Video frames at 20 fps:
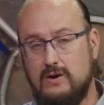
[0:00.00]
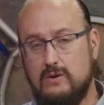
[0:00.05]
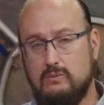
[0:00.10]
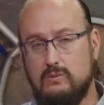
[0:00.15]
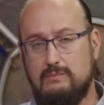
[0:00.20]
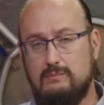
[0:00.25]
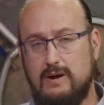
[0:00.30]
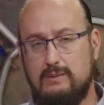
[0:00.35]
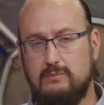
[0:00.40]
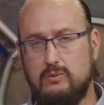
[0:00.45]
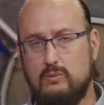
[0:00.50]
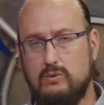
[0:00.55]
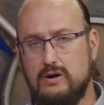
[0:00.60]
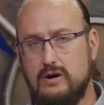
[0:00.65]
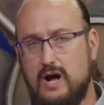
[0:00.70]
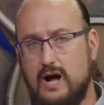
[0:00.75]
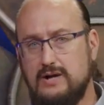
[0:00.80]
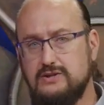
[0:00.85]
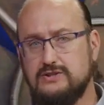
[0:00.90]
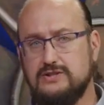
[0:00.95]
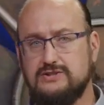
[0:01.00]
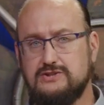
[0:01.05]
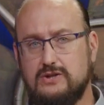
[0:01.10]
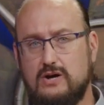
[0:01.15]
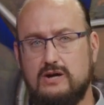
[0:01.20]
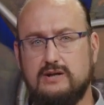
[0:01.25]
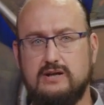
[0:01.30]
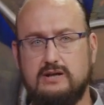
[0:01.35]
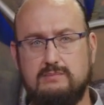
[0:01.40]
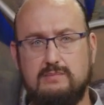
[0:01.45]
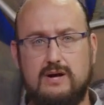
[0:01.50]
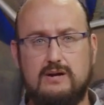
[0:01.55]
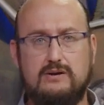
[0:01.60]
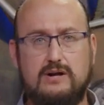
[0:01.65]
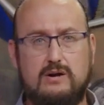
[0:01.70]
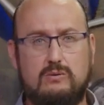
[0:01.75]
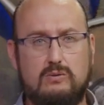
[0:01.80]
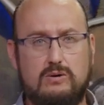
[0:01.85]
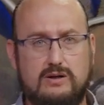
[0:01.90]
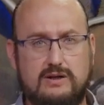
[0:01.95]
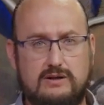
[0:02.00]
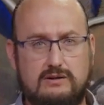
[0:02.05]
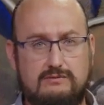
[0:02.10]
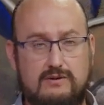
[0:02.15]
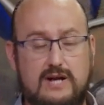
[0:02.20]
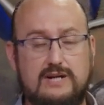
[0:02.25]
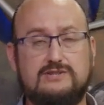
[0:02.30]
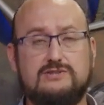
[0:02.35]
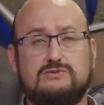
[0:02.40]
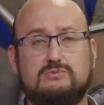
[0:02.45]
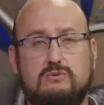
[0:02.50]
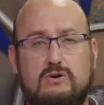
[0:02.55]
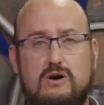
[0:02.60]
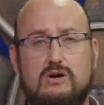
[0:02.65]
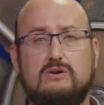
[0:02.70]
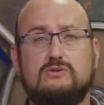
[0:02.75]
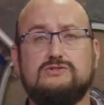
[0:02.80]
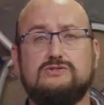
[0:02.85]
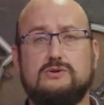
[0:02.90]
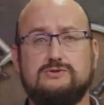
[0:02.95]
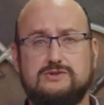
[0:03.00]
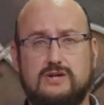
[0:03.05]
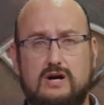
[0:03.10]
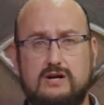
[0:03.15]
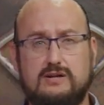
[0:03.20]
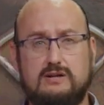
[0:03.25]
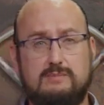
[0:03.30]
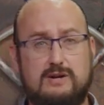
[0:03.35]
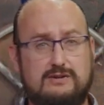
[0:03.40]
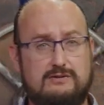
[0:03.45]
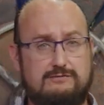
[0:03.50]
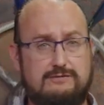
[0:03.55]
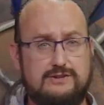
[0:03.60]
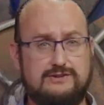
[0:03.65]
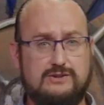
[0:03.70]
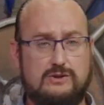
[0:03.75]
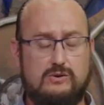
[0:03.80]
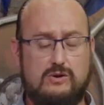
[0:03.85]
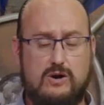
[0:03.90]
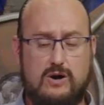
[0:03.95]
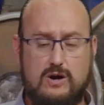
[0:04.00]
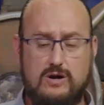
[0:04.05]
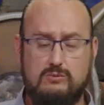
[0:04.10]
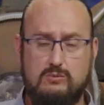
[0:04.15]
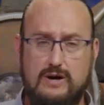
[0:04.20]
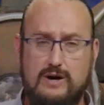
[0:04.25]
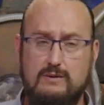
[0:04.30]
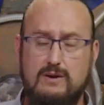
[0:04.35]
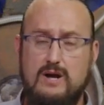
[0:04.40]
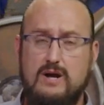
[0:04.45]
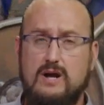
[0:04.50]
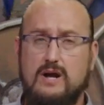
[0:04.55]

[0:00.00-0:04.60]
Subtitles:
Remember, we're not just talking about networking devices, we're also talking about the physical hardware.